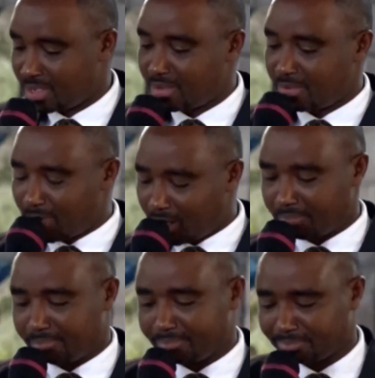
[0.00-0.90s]

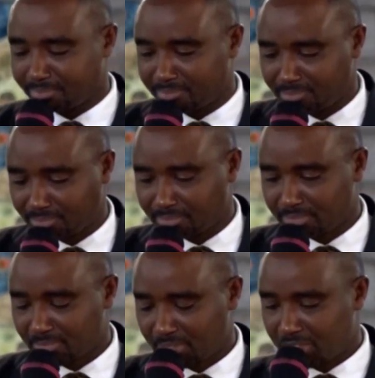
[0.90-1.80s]
Mom,
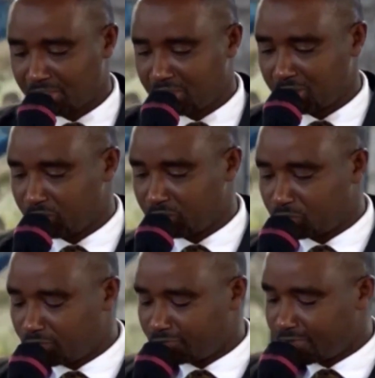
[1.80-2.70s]
you took
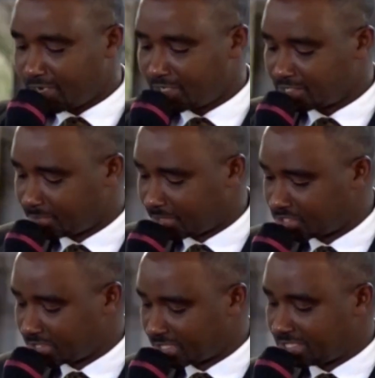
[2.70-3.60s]
very
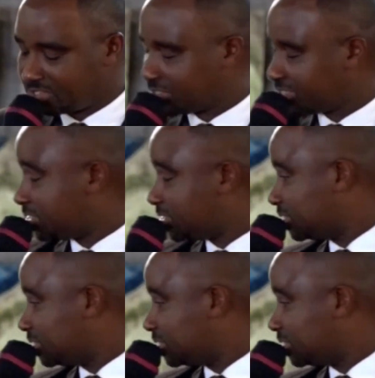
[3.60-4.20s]
special interest